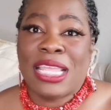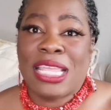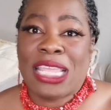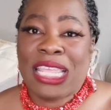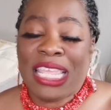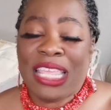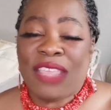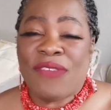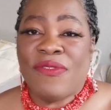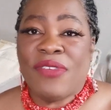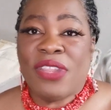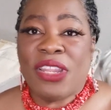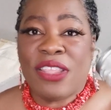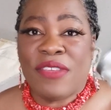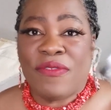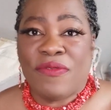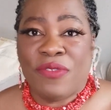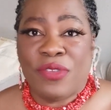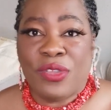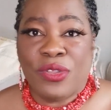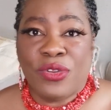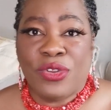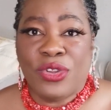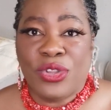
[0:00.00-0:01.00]
Even if
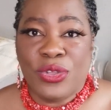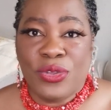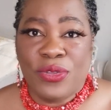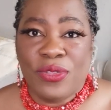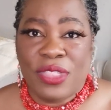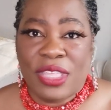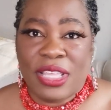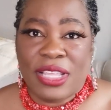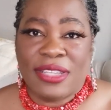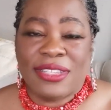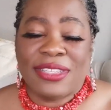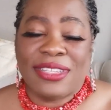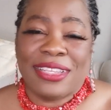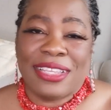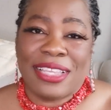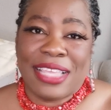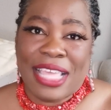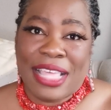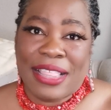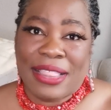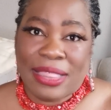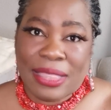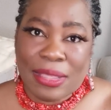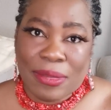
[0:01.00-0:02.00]
you do this and
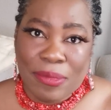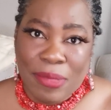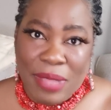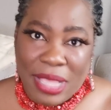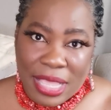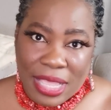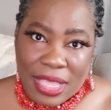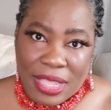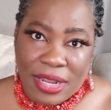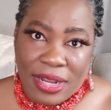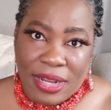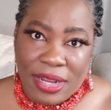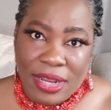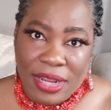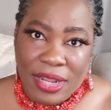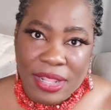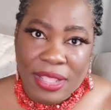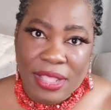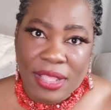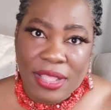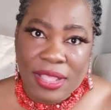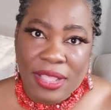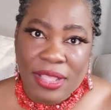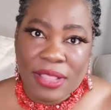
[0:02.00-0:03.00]
get the man
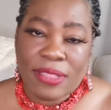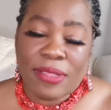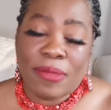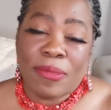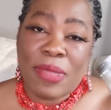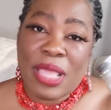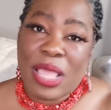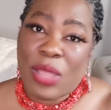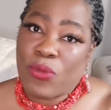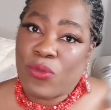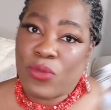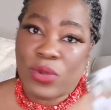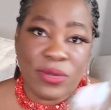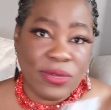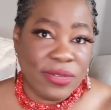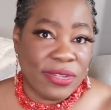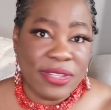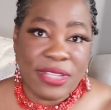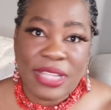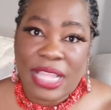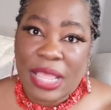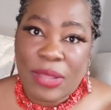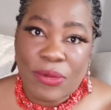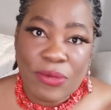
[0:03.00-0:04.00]
won't
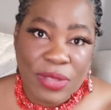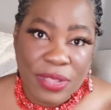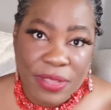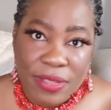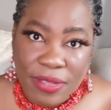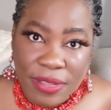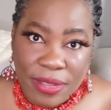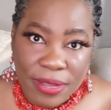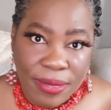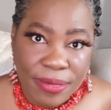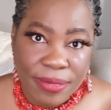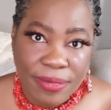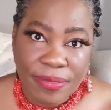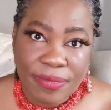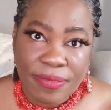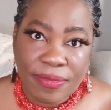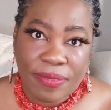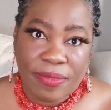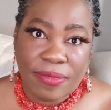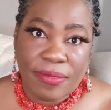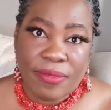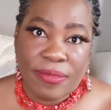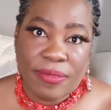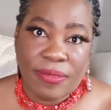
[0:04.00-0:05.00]
stay with you
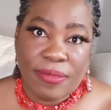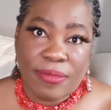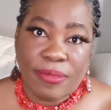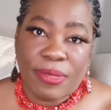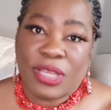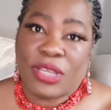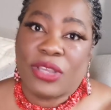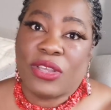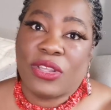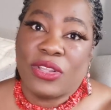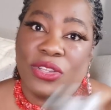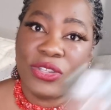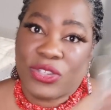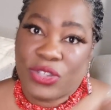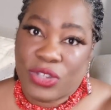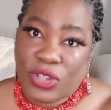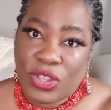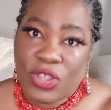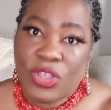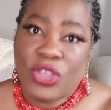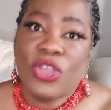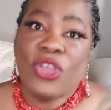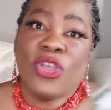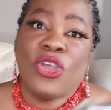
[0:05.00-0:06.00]
because
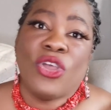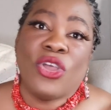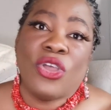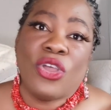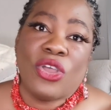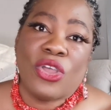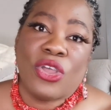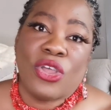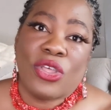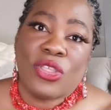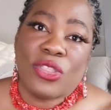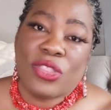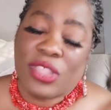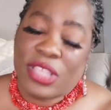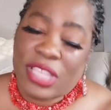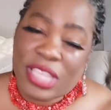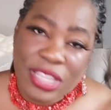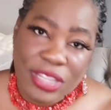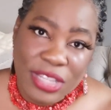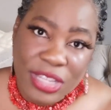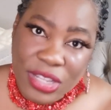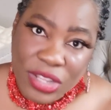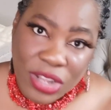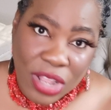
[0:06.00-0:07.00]

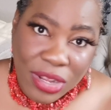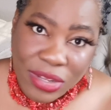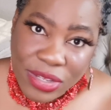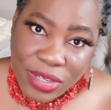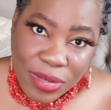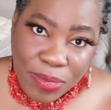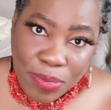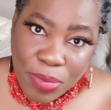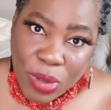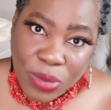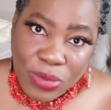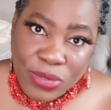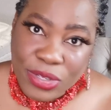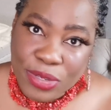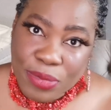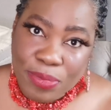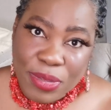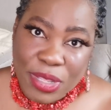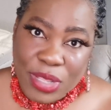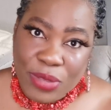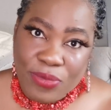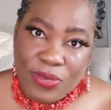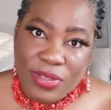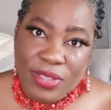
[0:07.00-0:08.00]
he's not supposed to
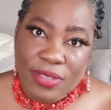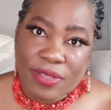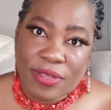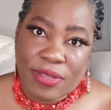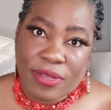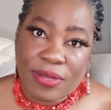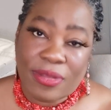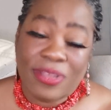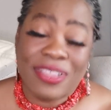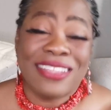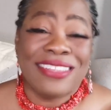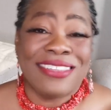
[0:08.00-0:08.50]
be with you.